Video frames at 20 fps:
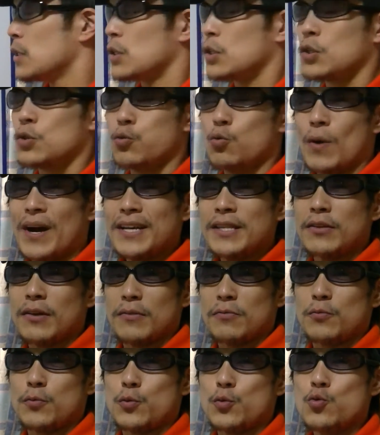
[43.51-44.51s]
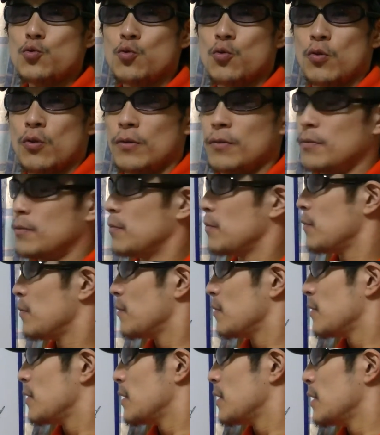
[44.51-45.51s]
Quite a few.
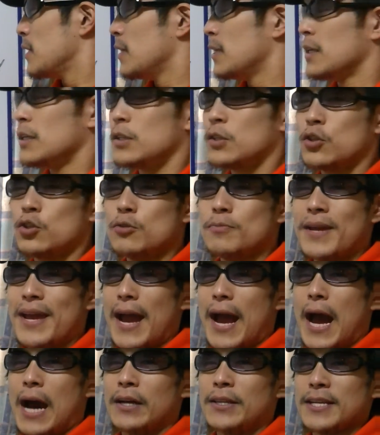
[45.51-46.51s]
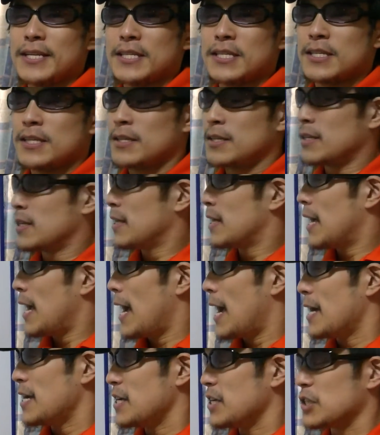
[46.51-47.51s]
To be honest,
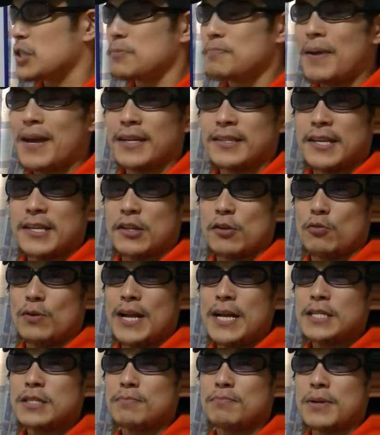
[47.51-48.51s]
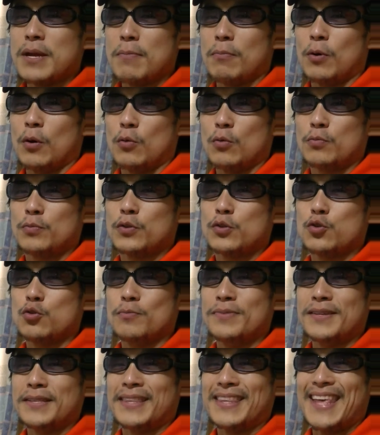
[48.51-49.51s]
I expected less people to
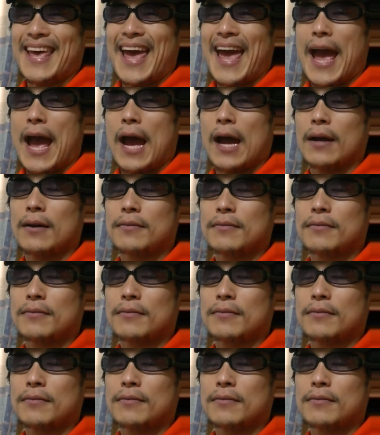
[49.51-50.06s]
be there.